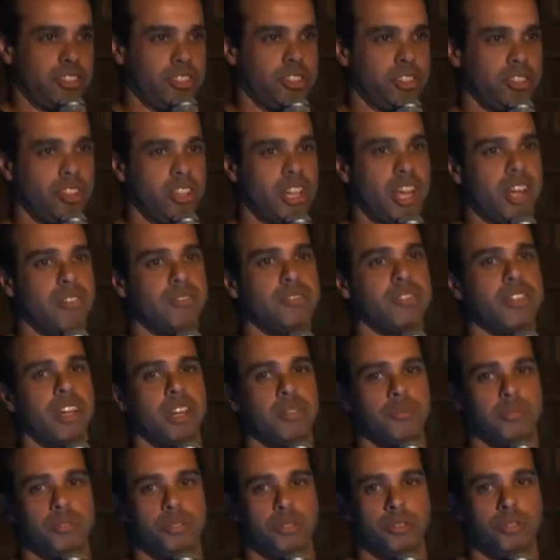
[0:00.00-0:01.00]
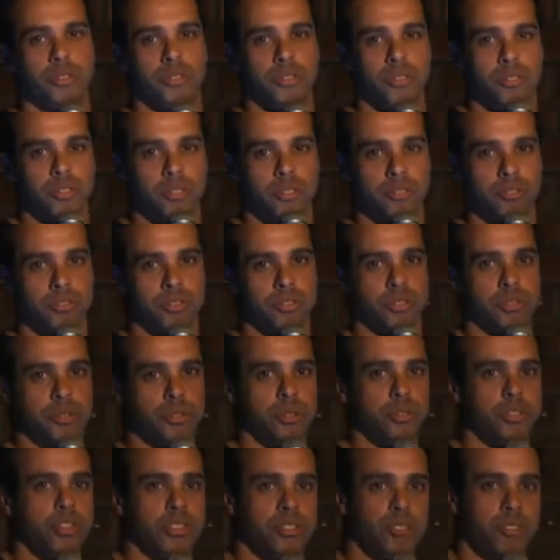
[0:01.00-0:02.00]
You don't have time to
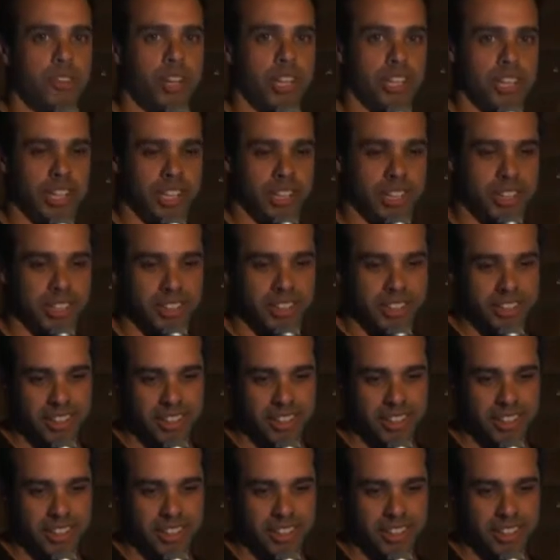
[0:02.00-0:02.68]
do the training.